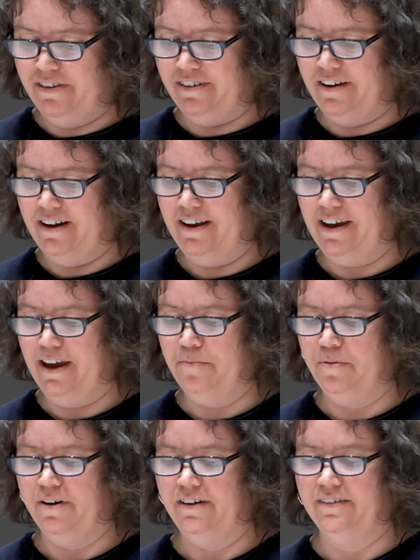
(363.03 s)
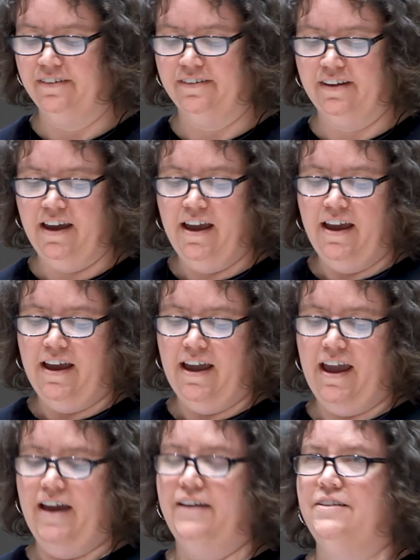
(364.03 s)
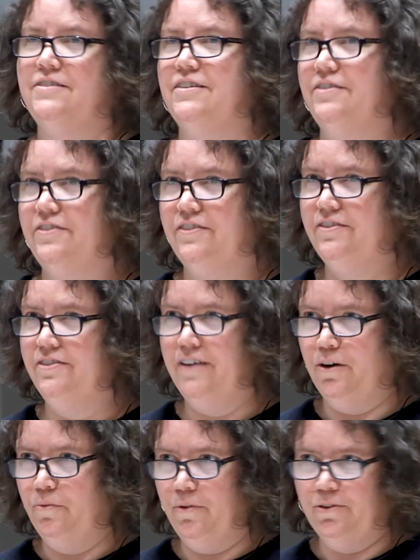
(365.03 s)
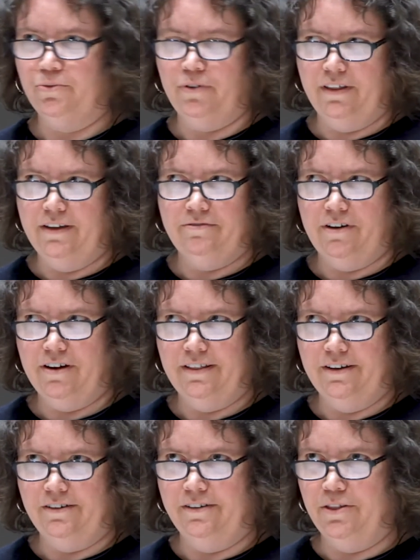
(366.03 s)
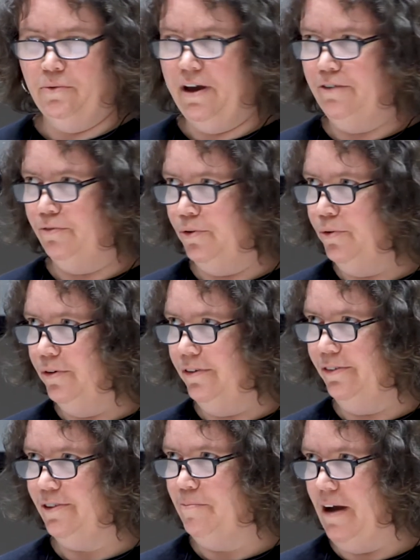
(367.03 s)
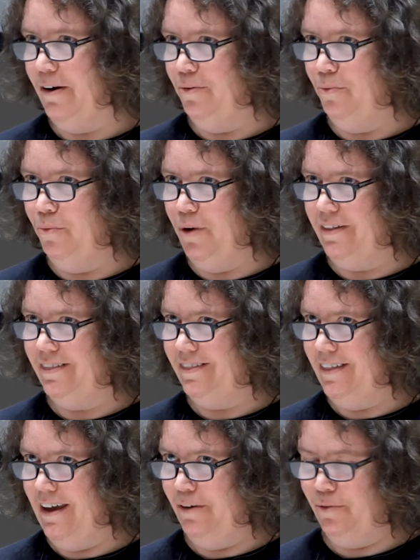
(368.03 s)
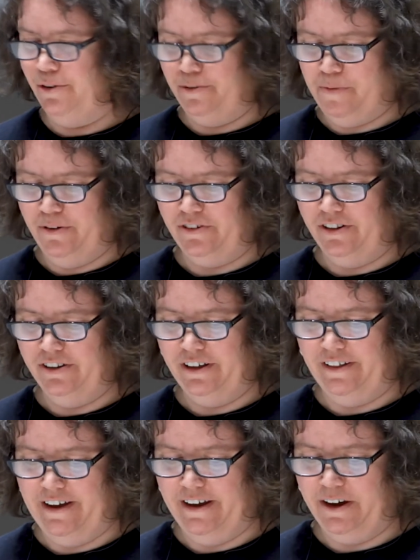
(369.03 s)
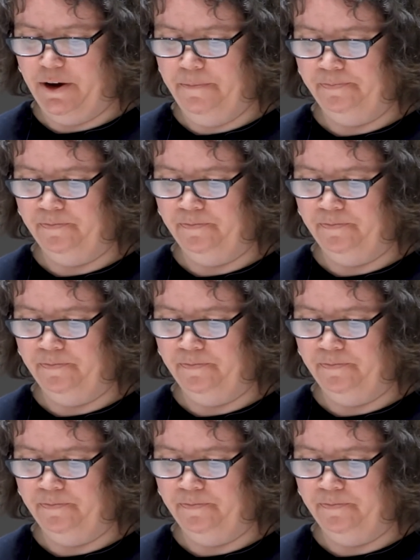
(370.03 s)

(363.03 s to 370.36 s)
Masonic aprons, and there was really very little in the way of rules about what they were supposed to look like.